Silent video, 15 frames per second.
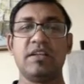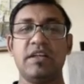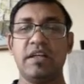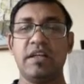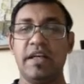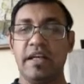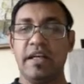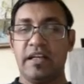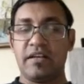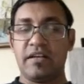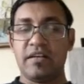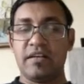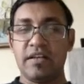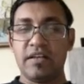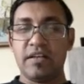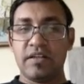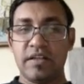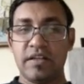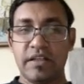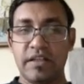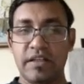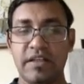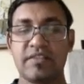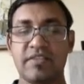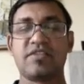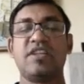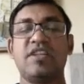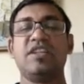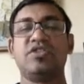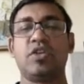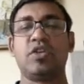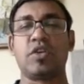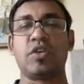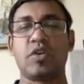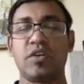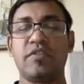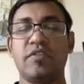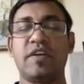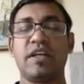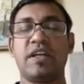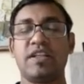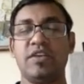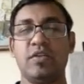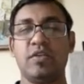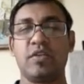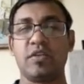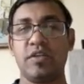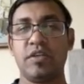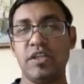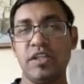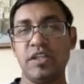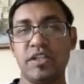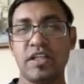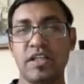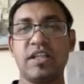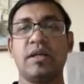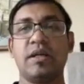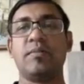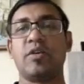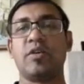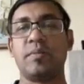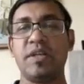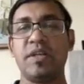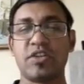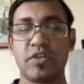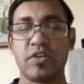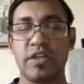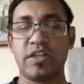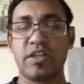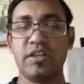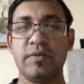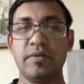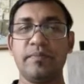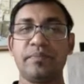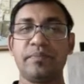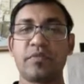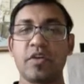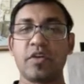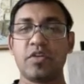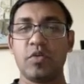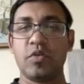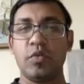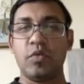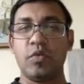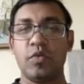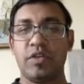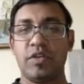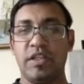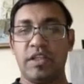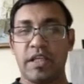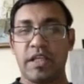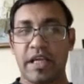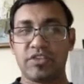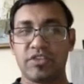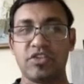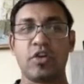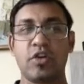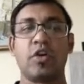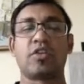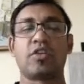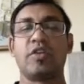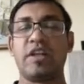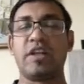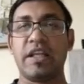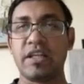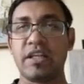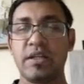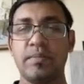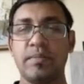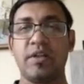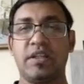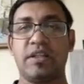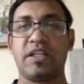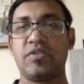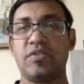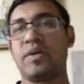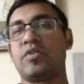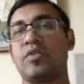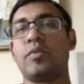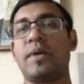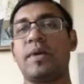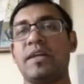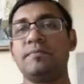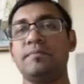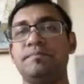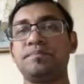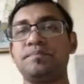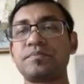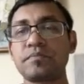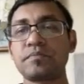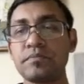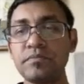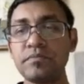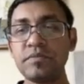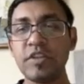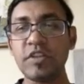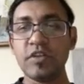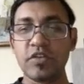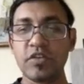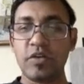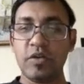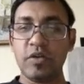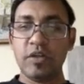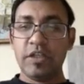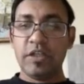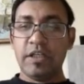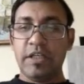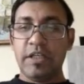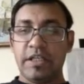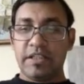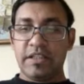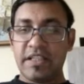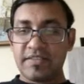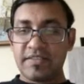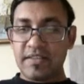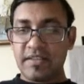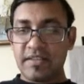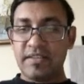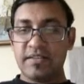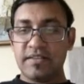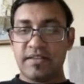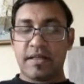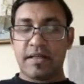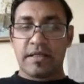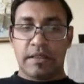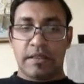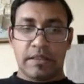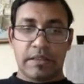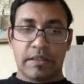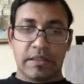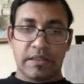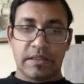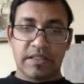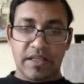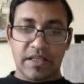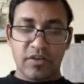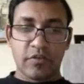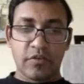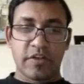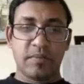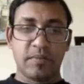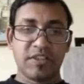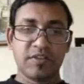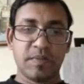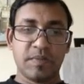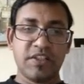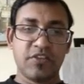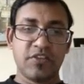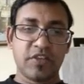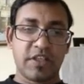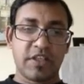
and exchange or convert your Ethereum or Bitcoin to the actual altcoin like Ripple that you want to buy. So that's it. Yeah, thank you very much. Please